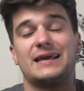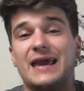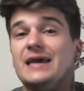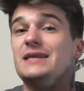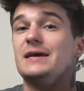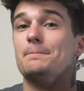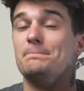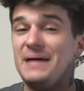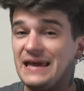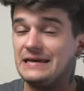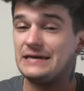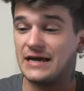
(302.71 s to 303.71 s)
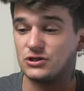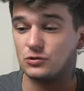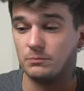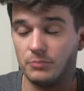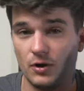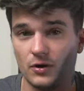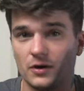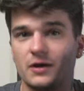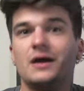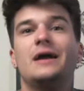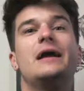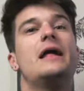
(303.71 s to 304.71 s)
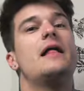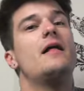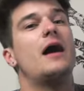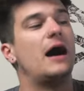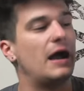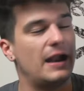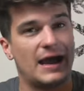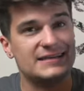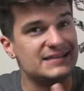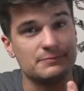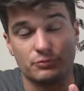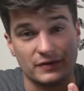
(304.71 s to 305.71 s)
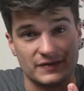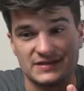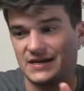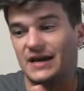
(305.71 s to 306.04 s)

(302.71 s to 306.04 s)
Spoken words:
Acadia, Maine National Park, I didn't bring these.